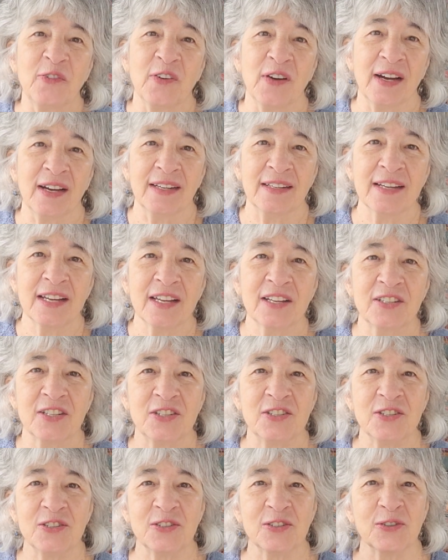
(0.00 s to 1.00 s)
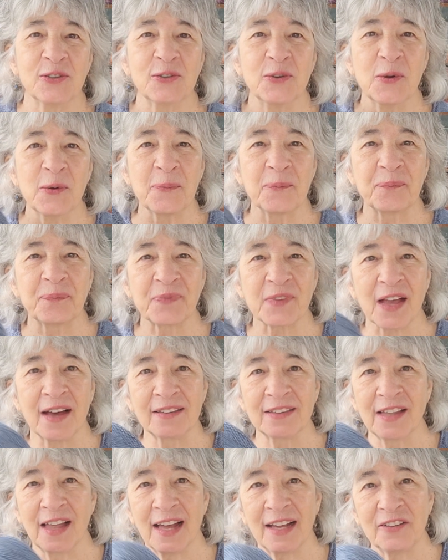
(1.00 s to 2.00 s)
fun to do a
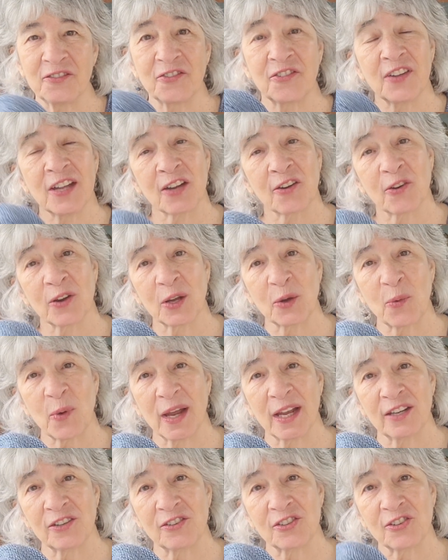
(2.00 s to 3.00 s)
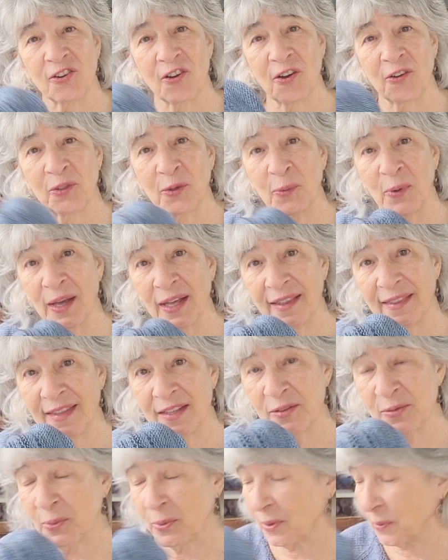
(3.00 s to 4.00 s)
light fingering weight shawl the way
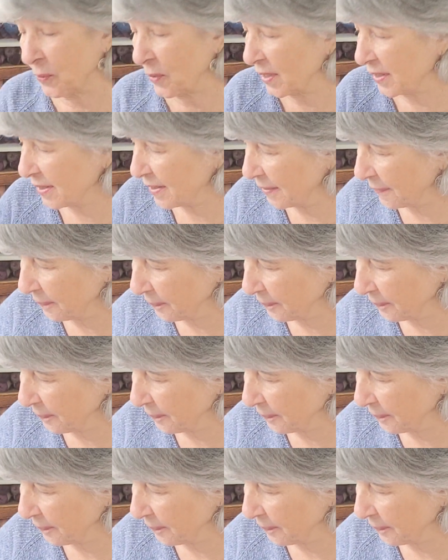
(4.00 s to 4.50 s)
this one was?